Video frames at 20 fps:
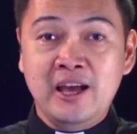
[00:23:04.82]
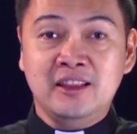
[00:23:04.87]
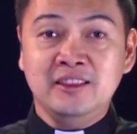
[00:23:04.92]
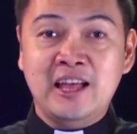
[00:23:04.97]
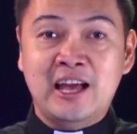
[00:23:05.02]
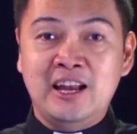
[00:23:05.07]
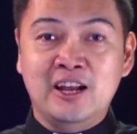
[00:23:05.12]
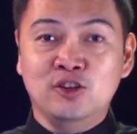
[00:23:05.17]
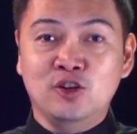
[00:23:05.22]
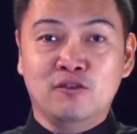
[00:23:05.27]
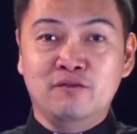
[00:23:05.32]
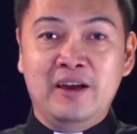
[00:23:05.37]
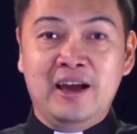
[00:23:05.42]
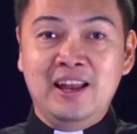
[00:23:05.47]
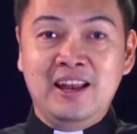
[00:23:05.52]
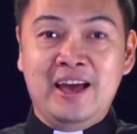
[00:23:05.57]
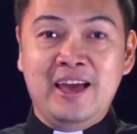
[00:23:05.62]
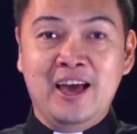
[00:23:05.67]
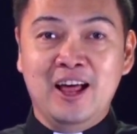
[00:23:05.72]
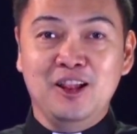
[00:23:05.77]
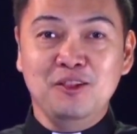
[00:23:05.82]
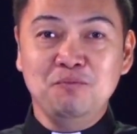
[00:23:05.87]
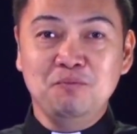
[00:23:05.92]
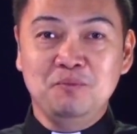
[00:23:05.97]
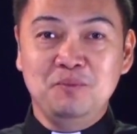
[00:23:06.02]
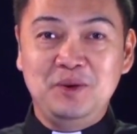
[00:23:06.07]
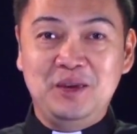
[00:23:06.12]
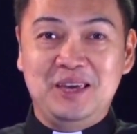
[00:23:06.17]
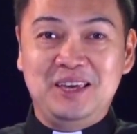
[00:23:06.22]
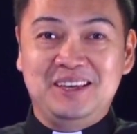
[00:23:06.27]
Korean telenovela
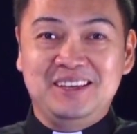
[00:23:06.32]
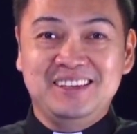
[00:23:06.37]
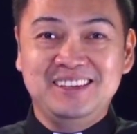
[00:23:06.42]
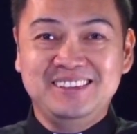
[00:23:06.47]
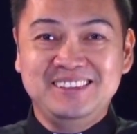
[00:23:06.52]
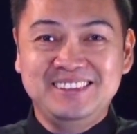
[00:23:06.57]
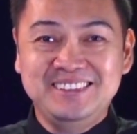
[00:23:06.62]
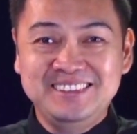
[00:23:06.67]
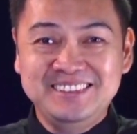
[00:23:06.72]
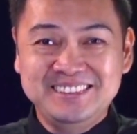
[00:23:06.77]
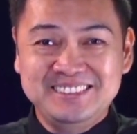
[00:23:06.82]
helped me.